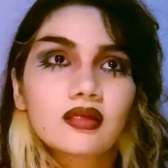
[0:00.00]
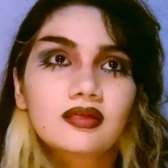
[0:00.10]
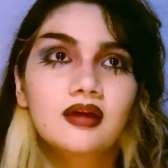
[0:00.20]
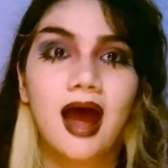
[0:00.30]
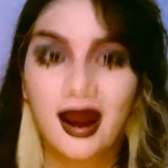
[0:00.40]

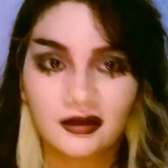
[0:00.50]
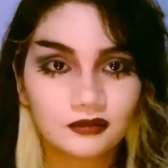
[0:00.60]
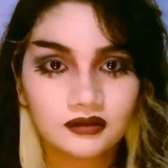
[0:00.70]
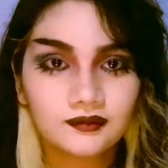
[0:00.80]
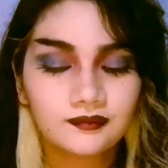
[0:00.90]
the
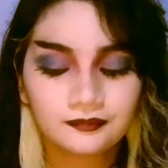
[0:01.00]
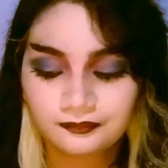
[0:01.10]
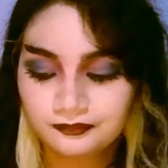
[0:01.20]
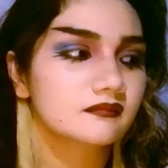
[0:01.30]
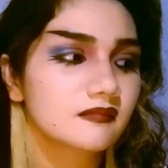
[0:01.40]
animal.
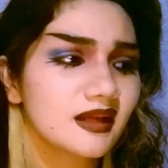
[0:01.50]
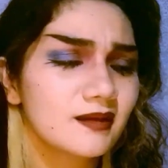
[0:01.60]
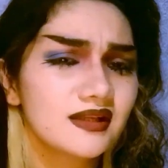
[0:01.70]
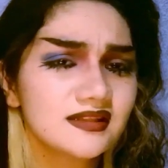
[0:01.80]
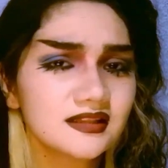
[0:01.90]

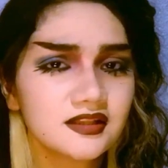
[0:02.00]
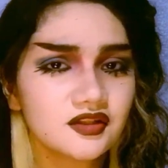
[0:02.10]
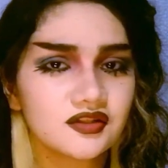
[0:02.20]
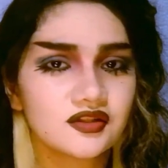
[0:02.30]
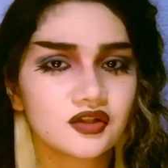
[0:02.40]
I basically
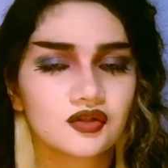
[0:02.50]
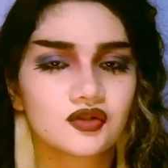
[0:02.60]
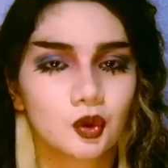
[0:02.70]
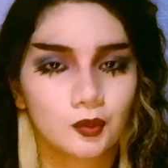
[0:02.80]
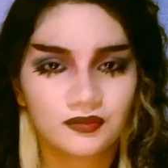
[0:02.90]
just
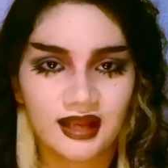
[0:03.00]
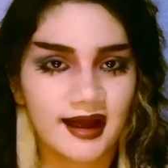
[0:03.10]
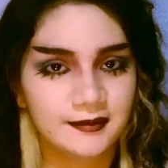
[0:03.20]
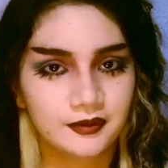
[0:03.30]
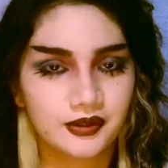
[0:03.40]
scooped the
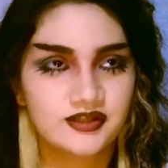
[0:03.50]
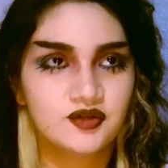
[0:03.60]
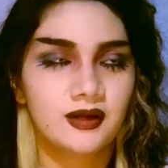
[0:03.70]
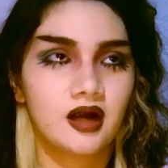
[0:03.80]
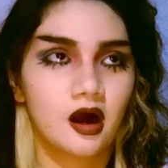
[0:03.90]
animal
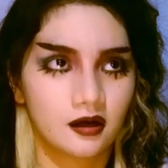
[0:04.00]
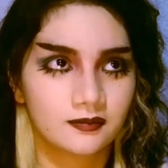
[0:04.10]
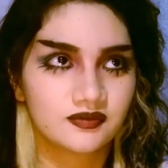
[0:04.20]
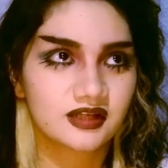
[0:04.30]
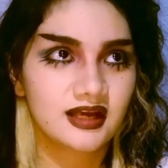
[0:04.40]
into my
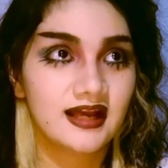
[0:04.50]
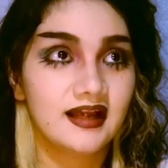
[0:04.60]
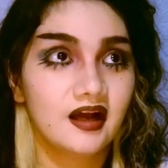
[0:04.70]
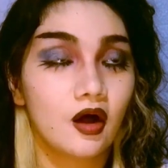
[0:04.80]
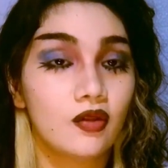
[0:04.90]
arms,
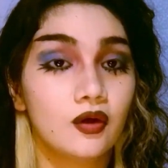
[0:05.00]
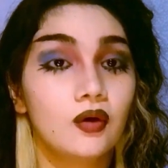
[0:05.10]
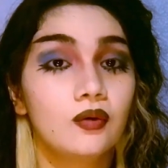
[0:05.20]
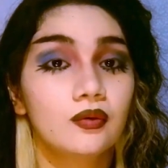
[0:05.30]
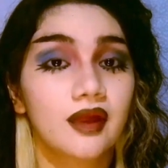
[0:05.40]

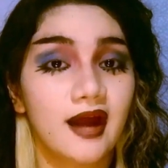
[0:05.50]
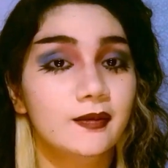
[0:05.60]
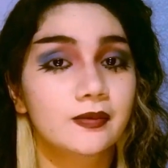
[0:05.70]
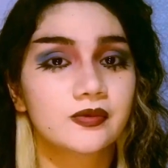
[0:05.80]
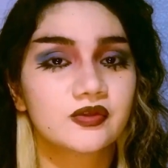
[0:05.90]
although the
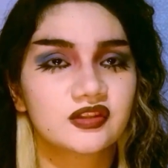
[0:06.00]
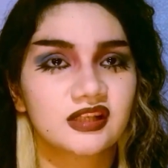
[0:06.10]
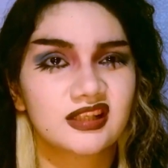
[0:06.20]
animal was still